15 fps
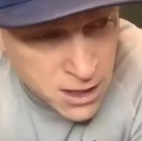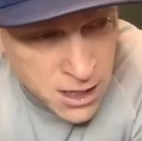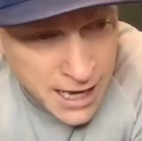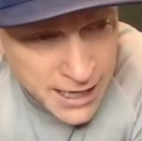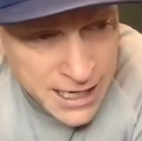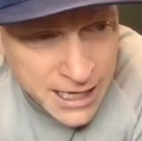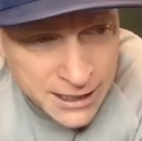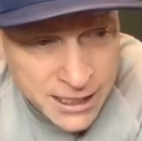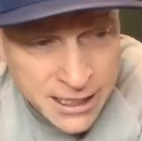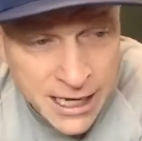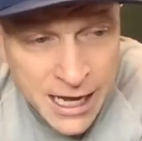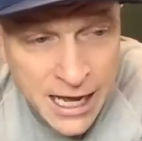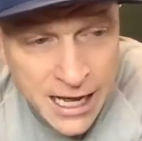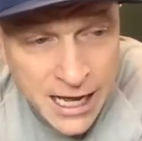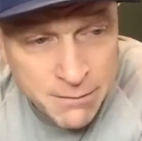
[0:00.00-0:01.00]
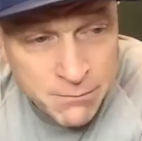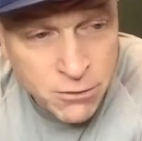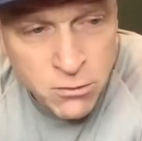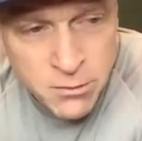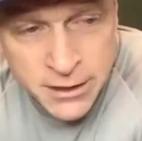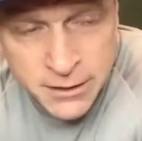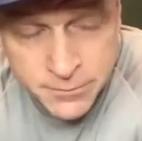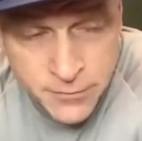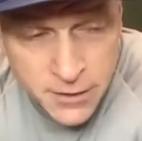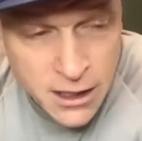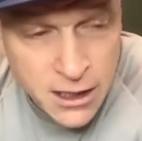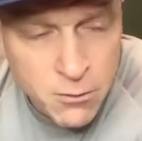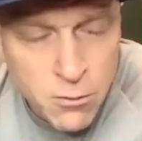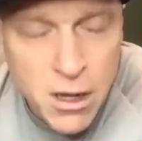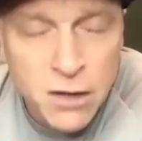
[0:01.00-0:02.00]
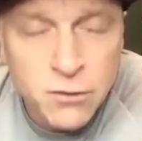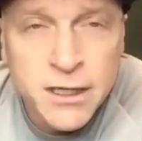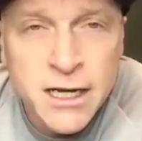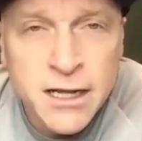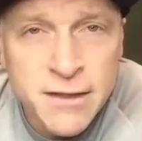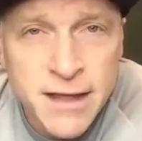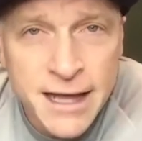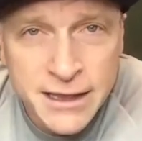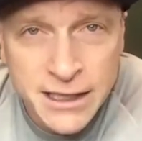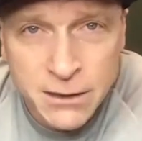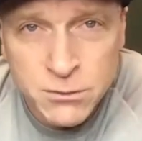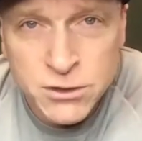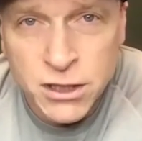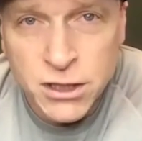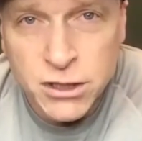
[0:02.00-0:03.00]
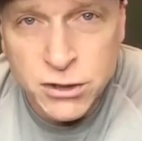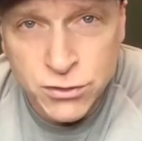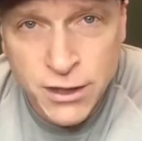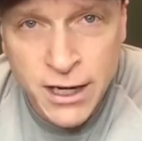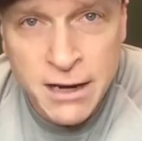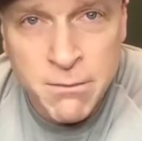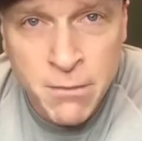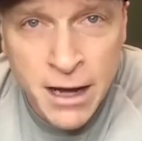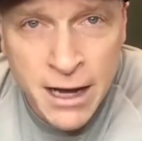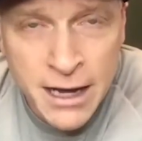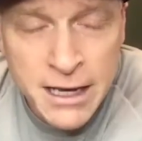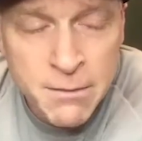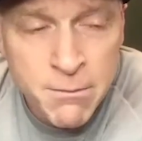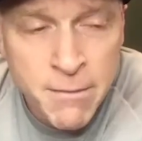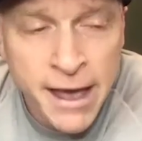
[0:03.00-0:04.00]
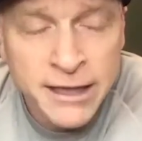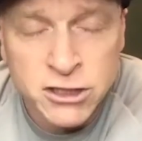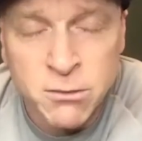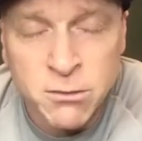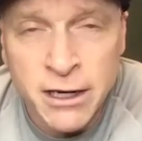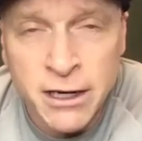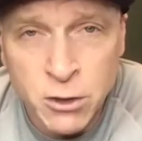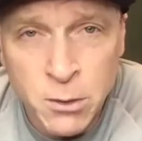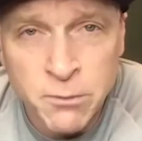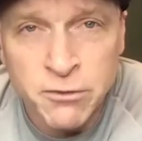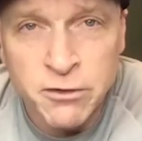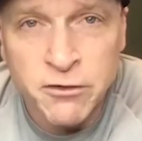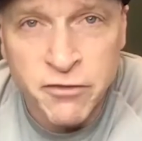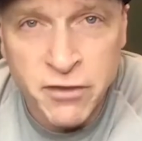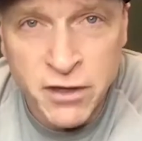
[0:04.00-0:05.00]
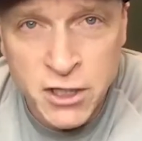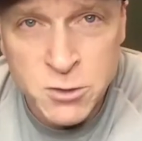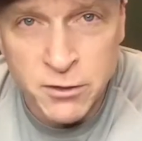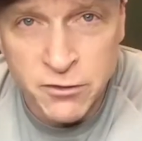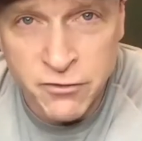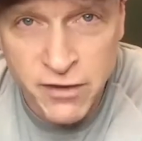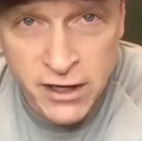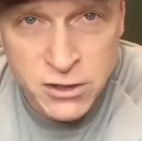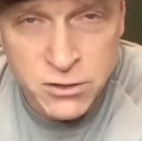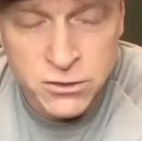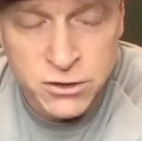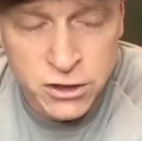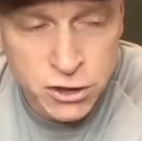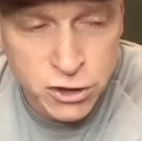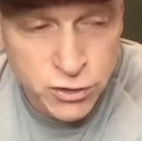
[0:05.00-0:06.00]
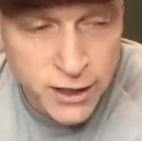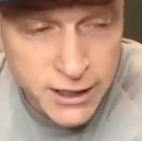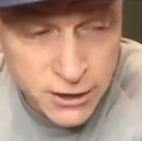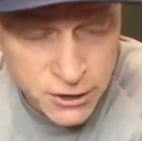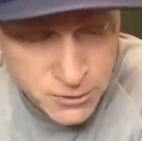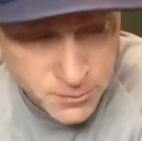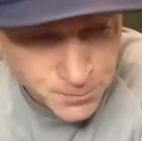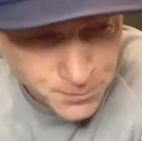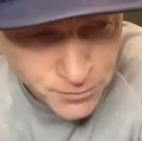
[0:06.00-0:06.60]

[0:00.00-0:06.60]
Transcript: I got an aha moment uh, while reading that that I was going to create my mastermind group for fitness professionals and trainers